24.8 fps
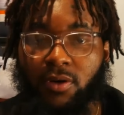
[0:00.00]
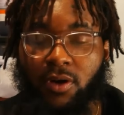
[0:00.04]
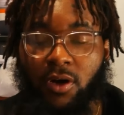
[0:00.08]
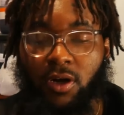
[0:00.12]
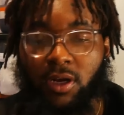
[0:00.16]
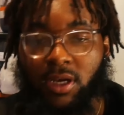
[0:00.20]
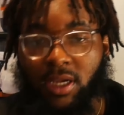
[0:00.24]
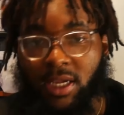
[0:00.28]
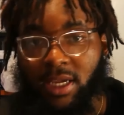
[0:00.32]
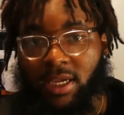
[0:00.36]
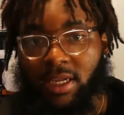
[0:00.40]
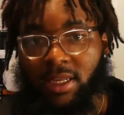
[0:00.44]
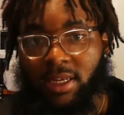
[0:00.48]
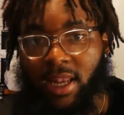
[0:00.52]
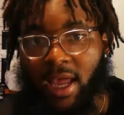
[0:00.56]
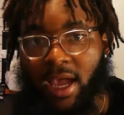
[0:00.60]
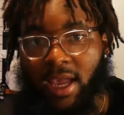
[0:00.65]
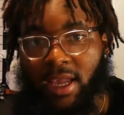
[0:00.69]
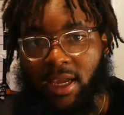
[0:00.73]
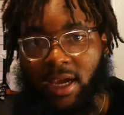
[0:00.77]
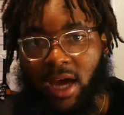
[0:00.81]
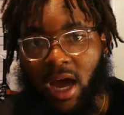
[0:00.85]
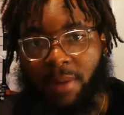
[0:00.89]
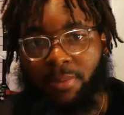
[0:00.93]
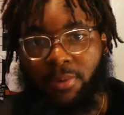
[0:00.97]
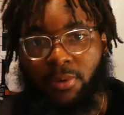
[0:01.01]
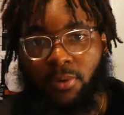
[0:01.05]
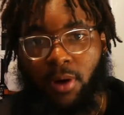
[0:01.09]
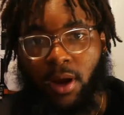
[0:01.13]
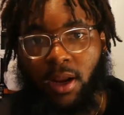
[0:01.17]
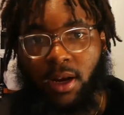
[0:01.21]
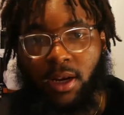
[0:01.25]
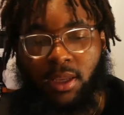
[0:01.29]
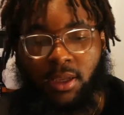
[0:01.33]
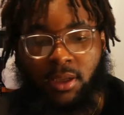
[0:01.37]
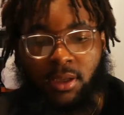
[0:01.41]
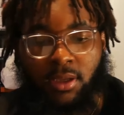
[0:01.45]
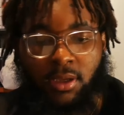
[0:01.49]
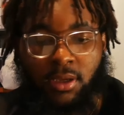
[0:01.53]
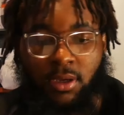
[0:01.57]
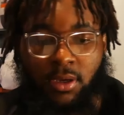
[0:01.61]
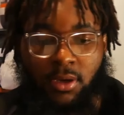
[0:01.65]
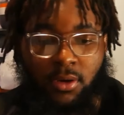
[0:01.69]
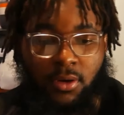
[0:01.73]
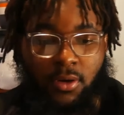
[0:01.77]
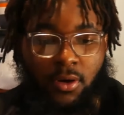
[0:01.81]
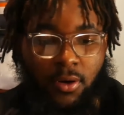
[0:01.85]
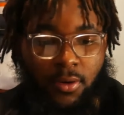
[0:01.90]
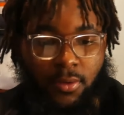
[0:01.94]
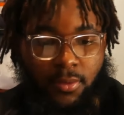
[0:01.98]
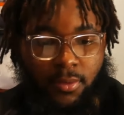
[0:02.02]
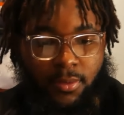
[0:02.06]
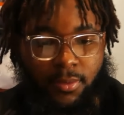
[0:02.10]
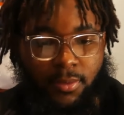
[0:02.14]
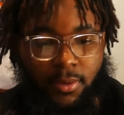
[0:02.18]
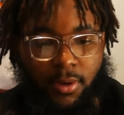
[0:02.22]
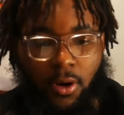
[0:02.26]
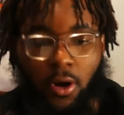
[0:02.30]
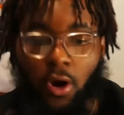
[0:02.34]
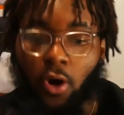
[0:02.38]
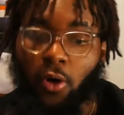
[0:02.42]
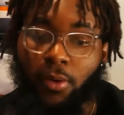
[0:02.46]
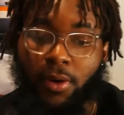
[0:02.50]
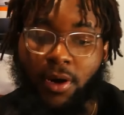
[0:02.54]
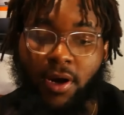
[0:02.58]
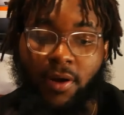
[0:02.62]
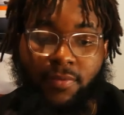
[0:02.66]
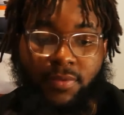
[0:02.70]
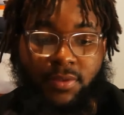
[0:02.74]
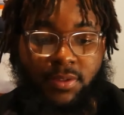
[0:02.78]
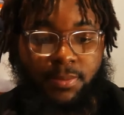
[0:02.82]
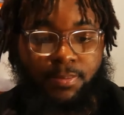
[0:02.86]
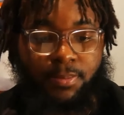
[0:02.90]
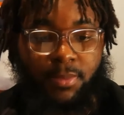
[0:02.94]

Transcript: or get like copyrighted or whatever.